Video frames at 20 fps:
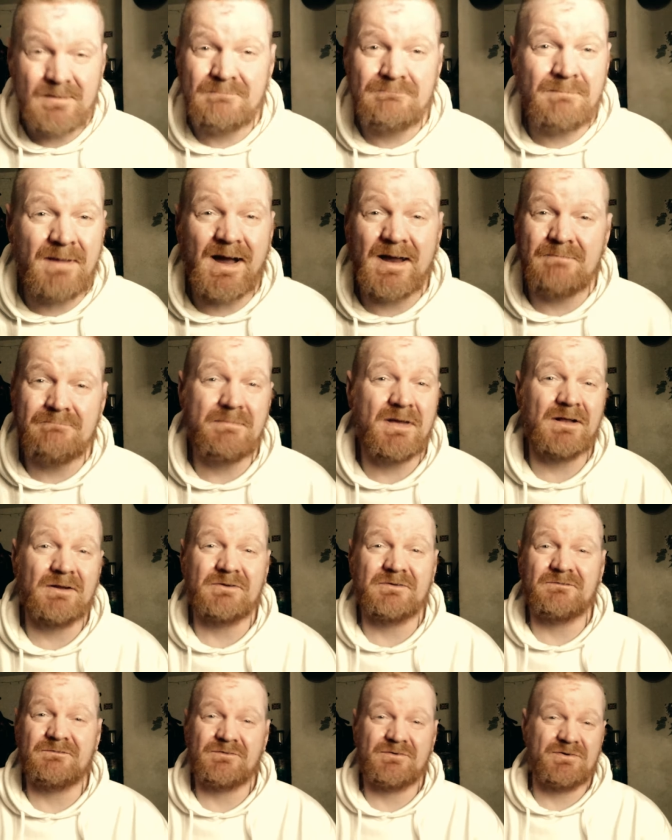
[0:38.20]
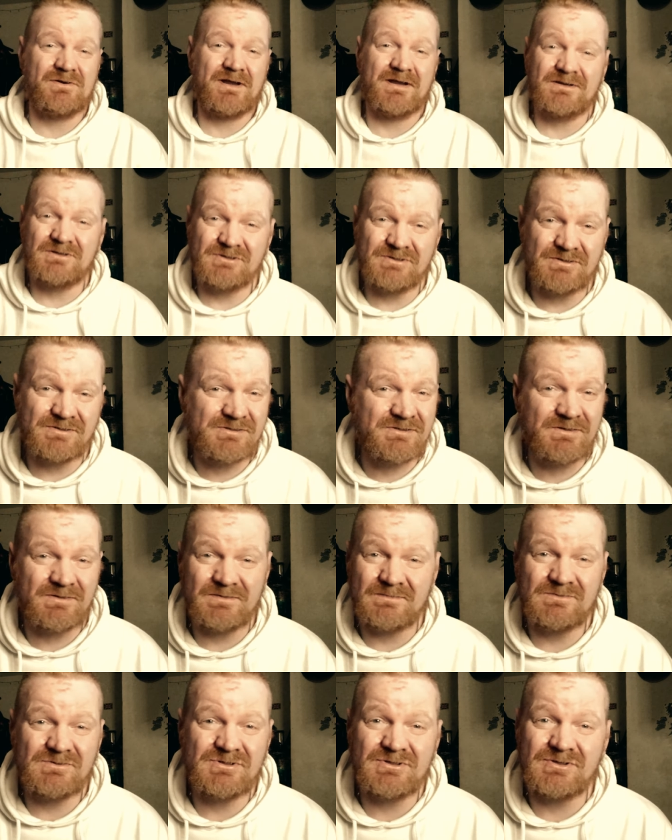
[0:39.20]
mind meld of creation to,
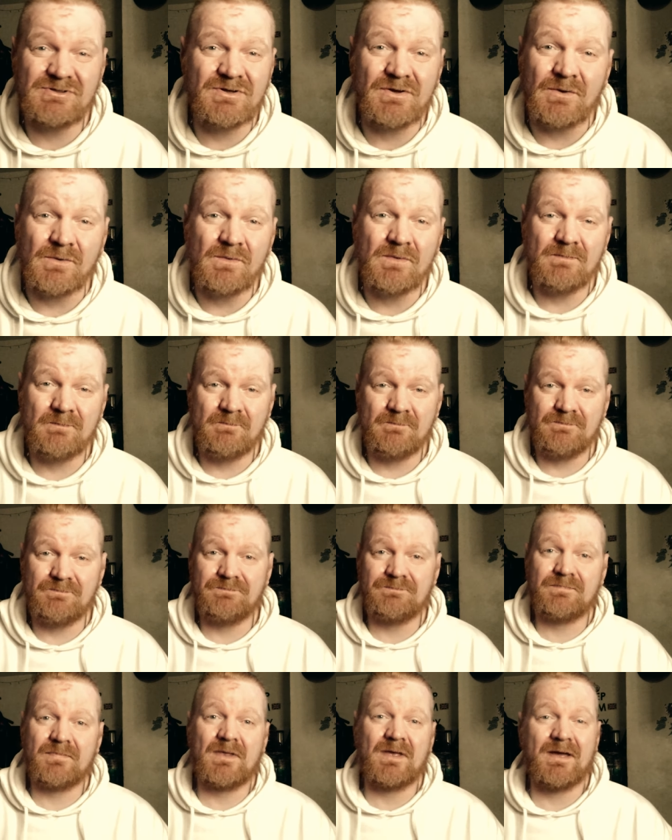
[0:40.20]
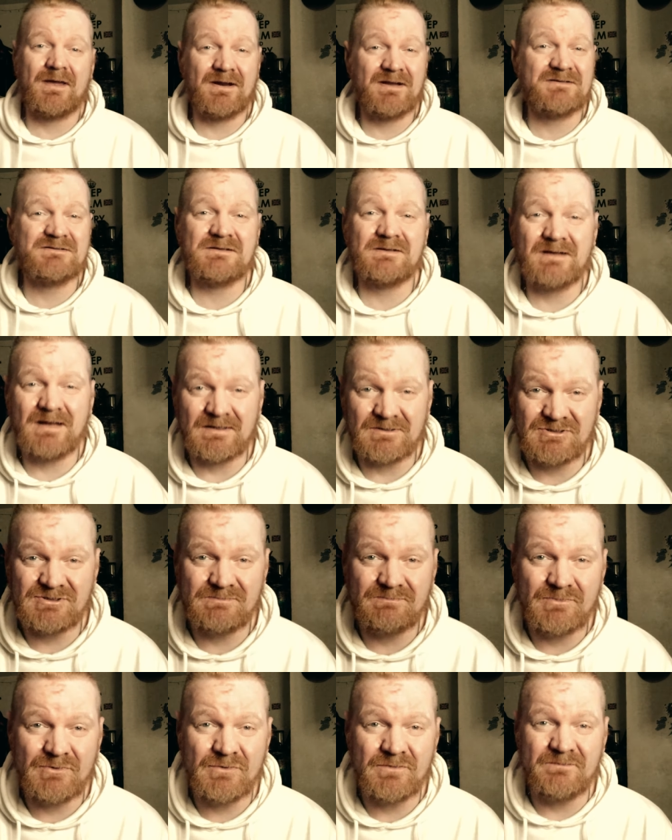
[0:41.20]
to do. And as an
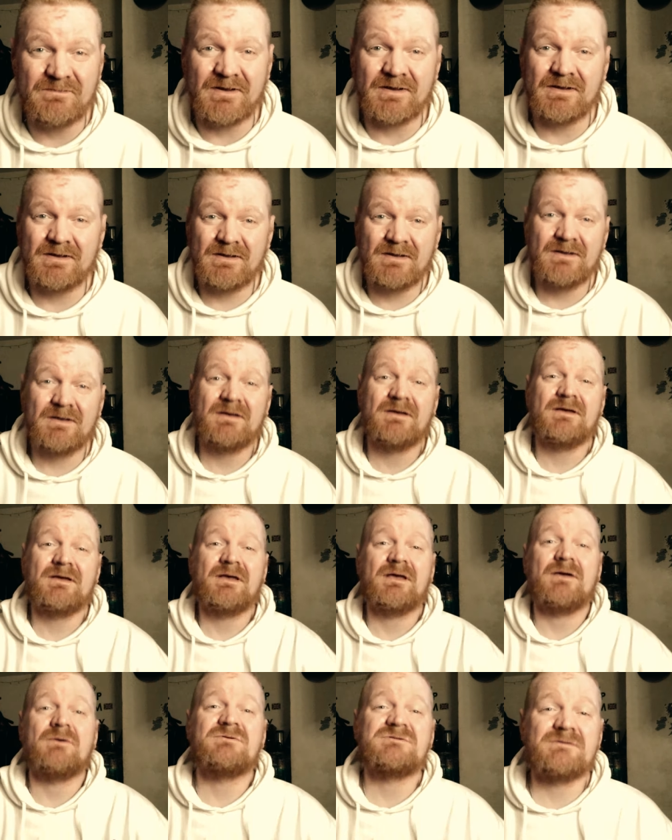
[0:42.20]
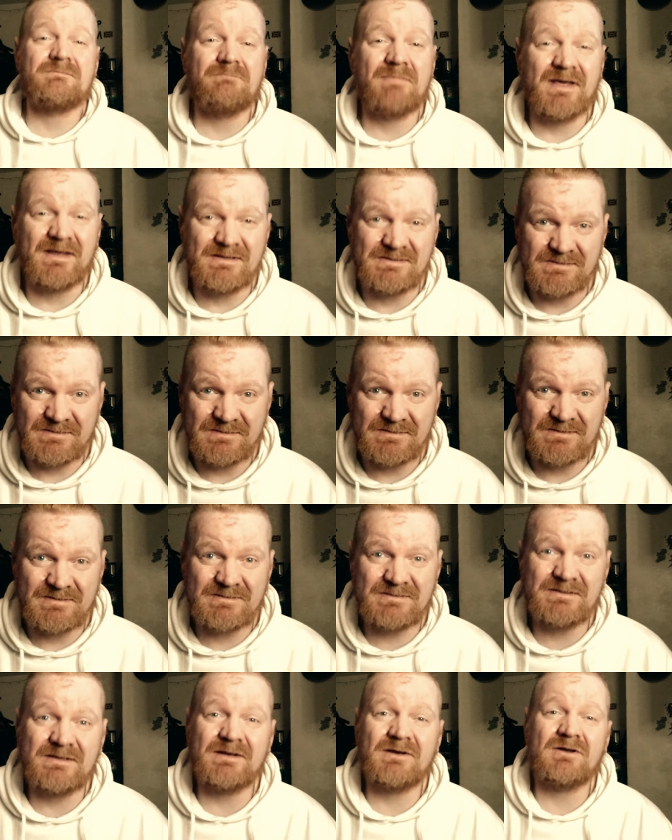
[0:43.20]
action movie, it was amazing to
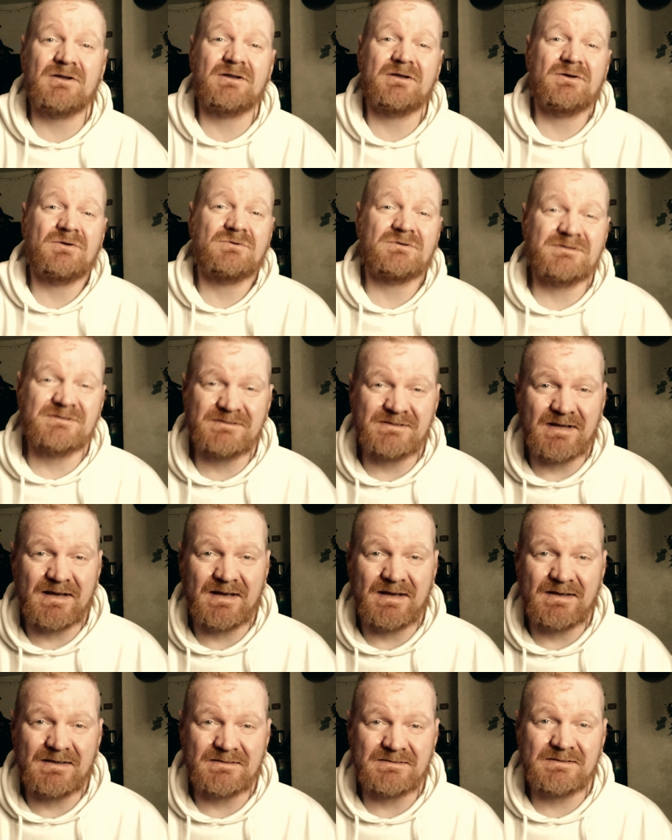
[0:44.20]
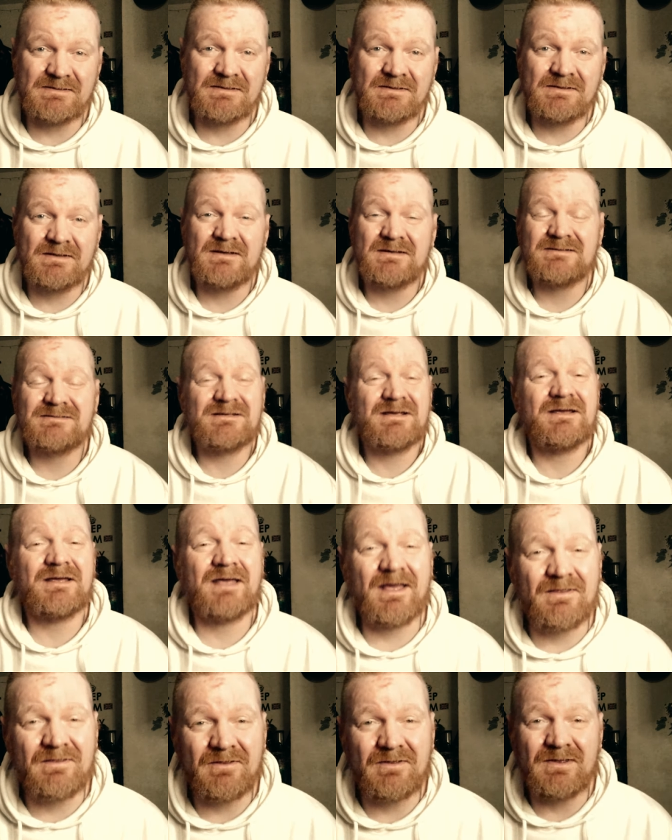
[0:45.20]
see all the old stars
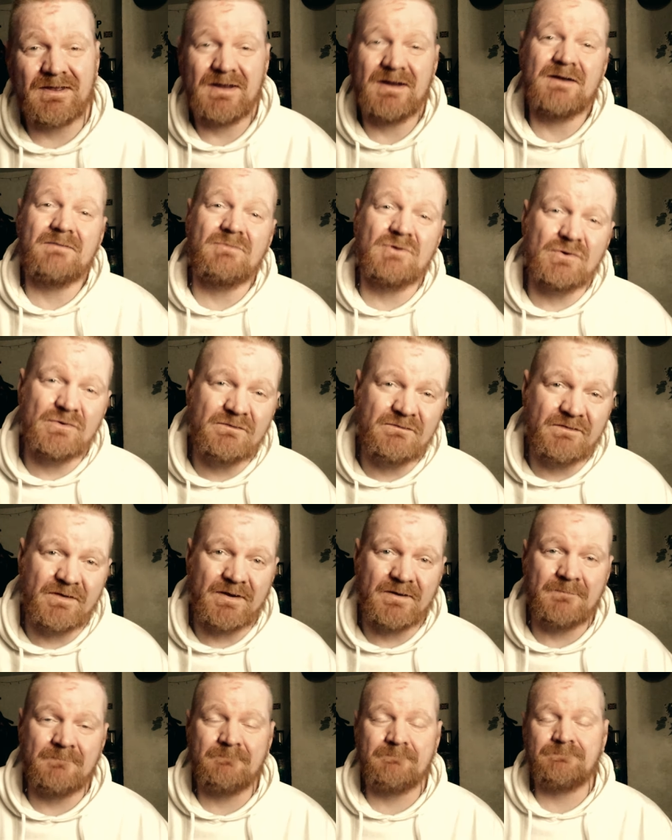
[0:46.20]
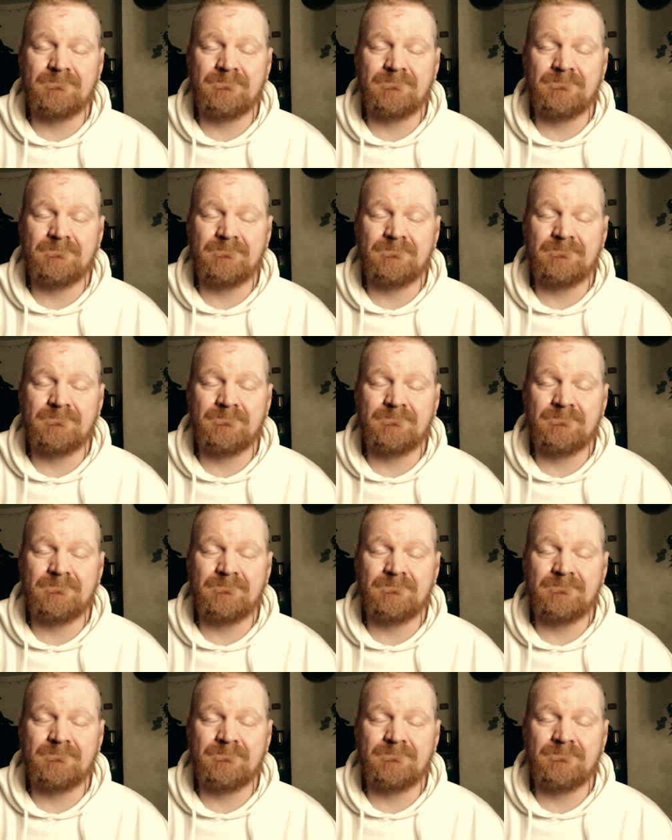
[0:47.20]
together in a movie.